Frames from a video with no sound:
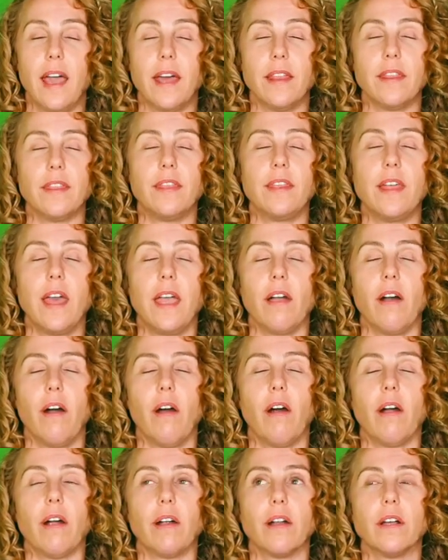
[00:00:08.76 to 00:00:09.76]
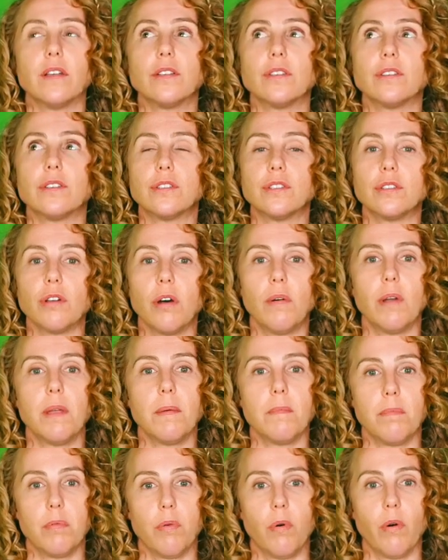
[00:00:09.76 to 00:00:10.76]
and they are so
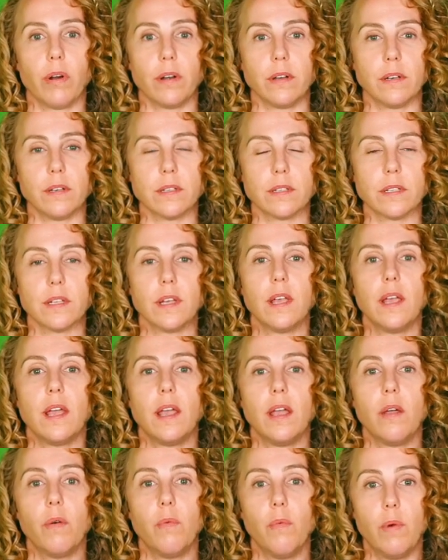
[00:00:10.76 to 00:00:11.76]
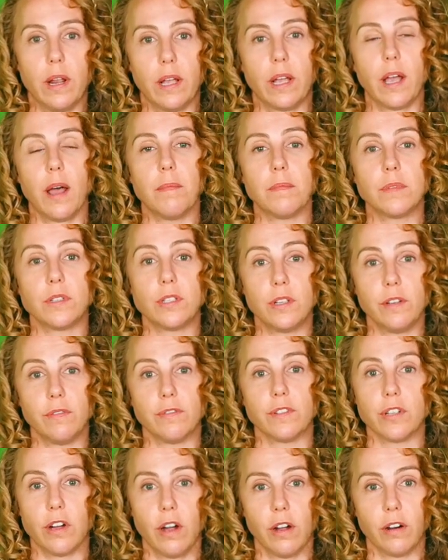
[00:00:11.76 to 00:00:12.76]
important when it comes to
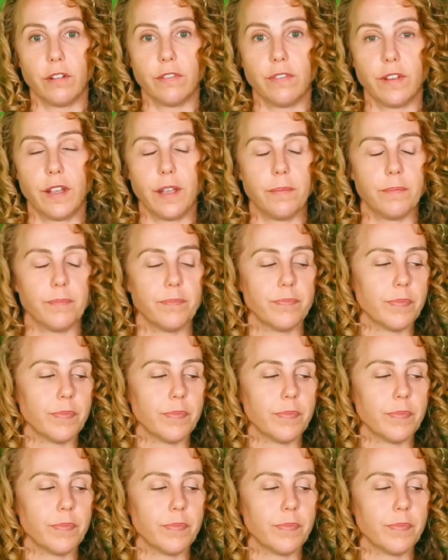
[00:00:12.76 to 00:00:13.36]
photography.